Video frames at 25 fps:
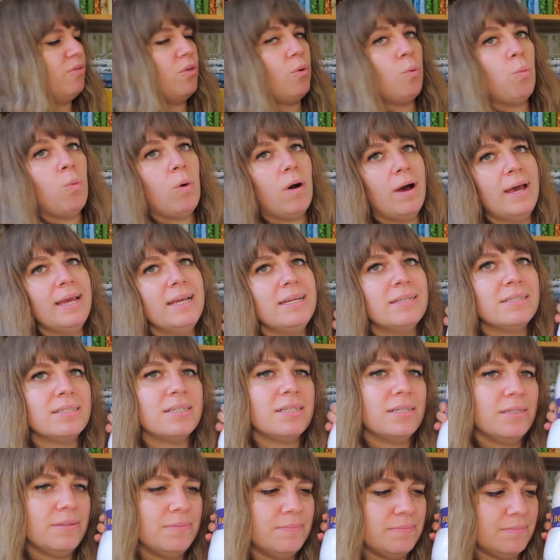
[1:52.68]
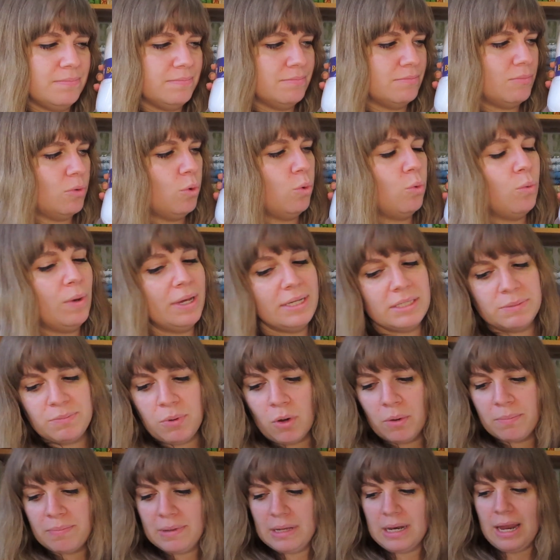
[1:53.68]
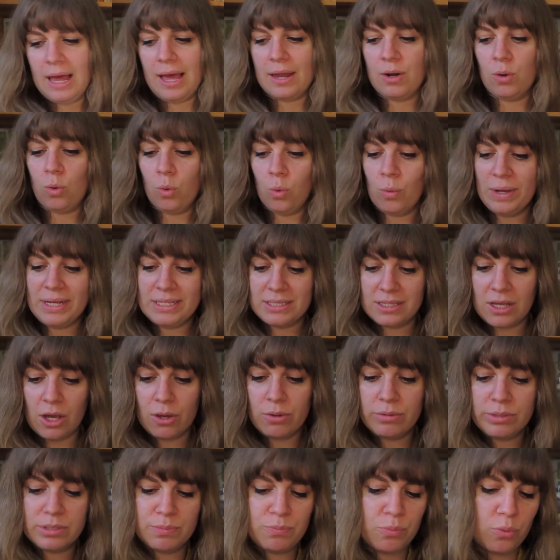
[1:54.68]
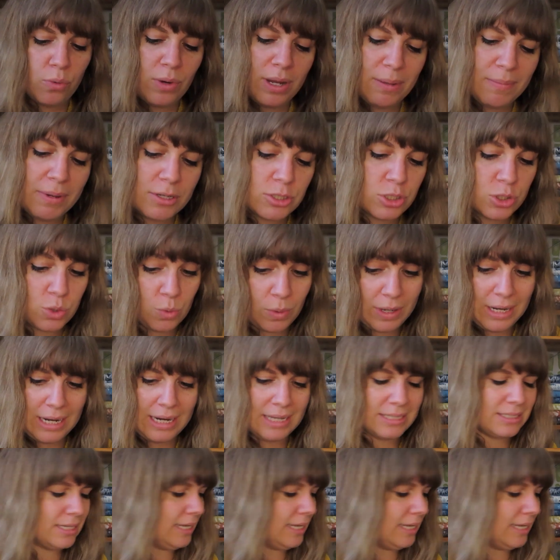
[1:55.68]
the white, always popular and always goes pretty much as quickly as